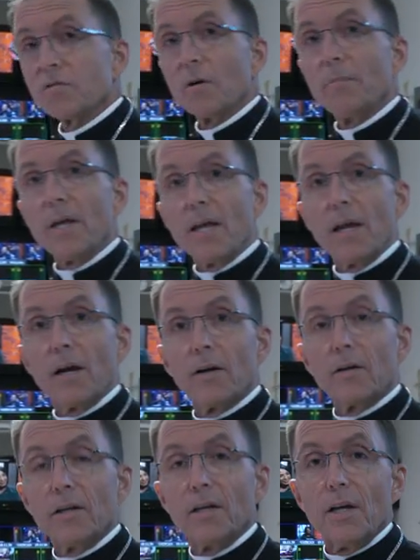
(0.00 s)
from
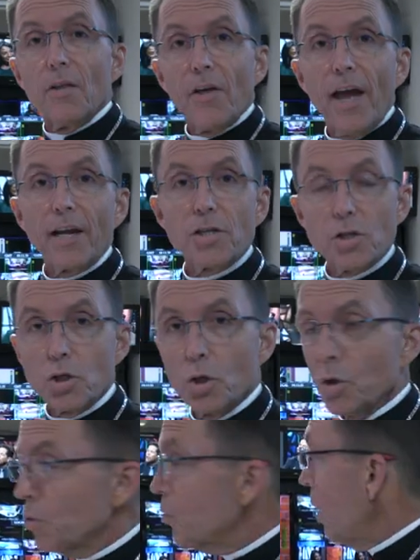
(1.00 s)
here, thanks
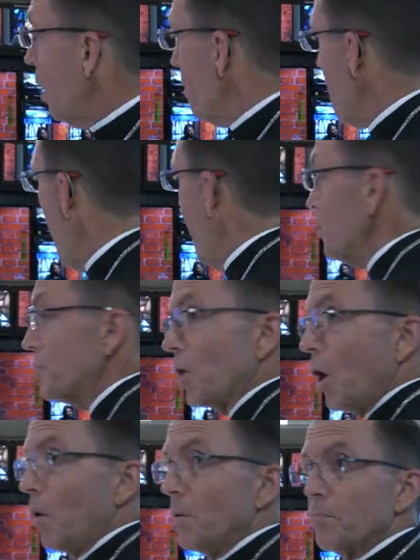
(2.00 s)
to
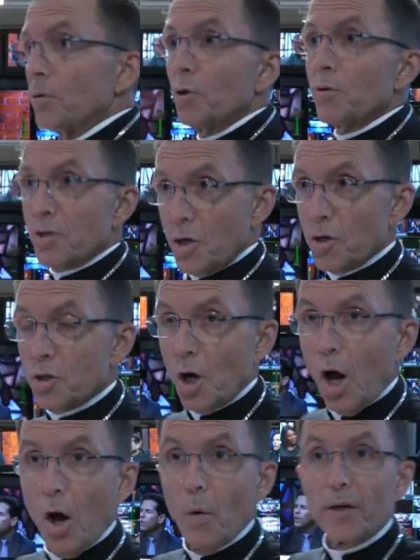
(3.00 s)
Armando and Bruce and
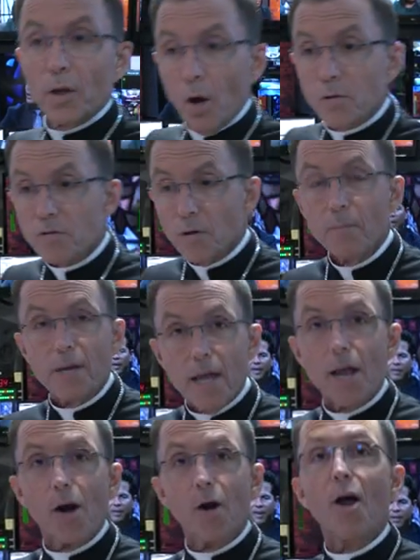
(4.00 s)
Joe, it goes from
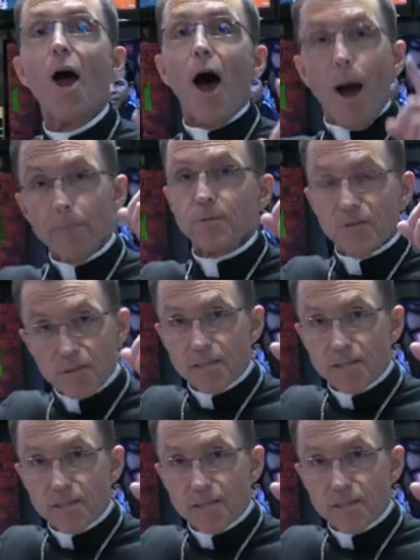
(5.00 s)
here up to the